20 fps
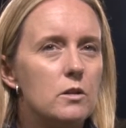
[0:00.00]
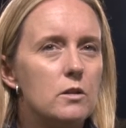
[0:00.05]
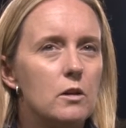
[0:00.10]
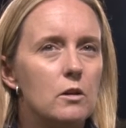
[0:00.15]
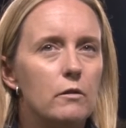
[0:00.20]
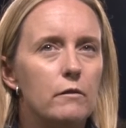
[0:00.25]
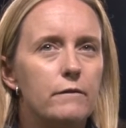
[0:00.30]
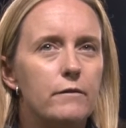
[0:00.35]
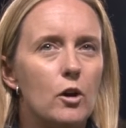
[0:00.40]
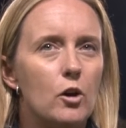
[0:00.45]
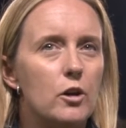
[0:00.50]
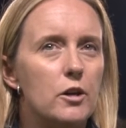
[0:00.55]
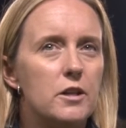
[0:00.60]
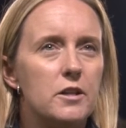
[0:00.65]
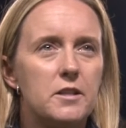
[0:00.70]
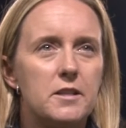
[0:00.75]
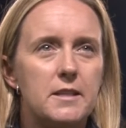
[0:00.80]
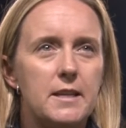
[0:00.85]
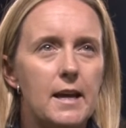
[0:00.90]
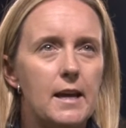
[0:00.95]
So
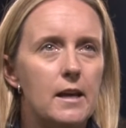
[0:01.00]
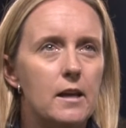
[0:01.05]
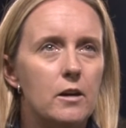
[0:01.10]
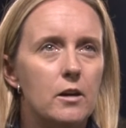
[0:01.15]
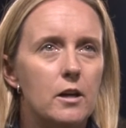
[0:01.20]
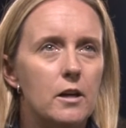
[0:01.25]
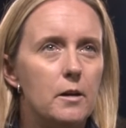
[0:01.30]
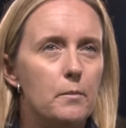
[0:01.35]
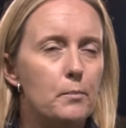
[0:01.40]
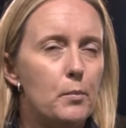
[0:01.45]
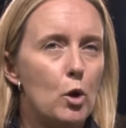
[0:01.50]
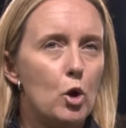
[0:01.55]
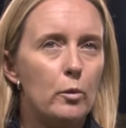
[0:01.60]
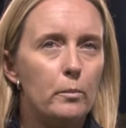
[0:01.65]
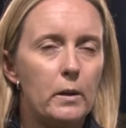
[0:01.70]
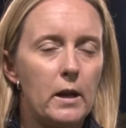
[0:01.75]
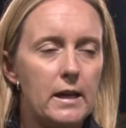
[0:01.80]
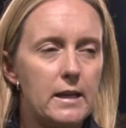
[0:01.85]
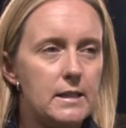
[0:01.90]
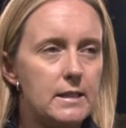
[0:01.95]
Florida State are a
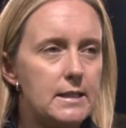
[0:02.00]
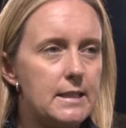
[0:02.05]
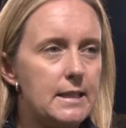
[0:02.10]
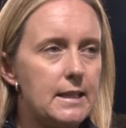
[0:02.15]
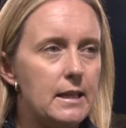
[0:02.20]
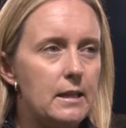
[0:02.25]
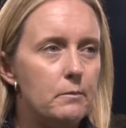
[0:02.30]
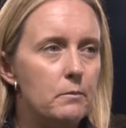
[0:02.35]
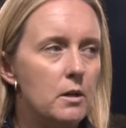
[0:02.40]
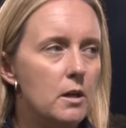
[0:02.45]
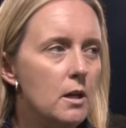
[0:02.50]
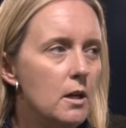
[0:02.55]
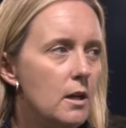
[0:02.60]
ball-playing team.